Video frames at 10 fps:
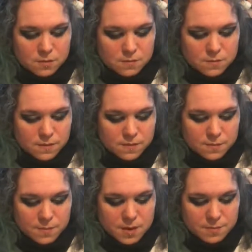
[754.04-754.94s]
Where's the
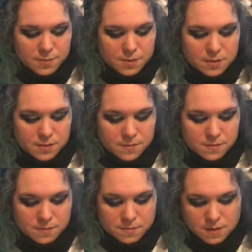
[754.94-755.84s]
map?
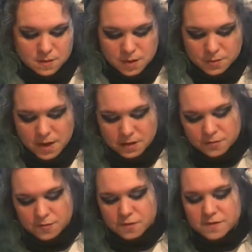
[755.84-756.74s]
Oh yeah, and
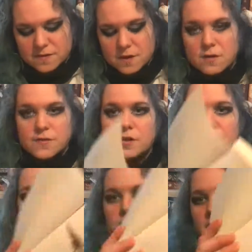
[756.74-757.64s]
you've got these kind of
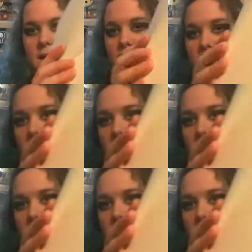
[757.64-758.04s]
interesting